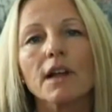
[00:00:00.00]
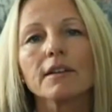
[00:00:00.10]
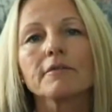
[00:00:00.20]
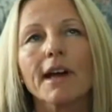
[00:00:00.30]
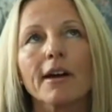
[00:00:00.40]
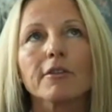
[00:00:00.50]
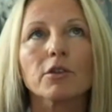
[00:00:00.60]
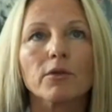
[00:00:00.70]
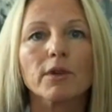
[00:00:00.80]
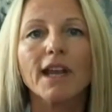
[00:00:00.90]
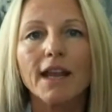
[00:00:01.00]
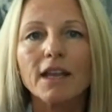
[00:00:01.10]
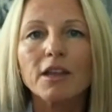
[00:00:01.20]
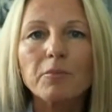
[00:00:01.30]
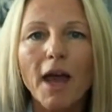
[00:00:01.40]
on how to
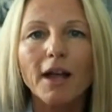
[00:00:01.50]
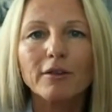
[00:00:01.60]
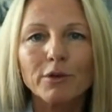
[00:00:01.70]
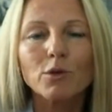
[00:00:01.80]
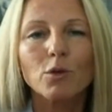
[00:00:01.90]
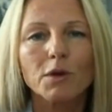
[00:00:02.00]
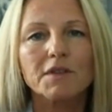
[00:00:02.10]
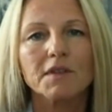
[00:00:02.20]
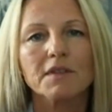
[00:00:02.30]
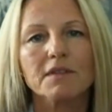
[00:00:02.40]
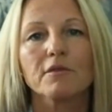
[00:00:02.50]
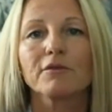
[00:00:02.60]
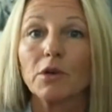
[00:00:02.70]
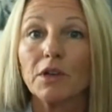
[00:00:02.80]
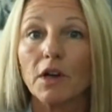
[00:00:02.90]
create impactful courses
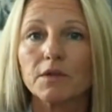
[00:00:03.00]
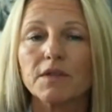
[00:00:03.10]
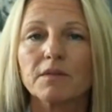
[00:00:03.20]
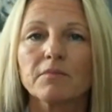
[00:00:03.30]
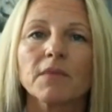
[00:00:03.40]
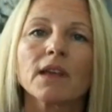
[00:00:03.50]
for adults.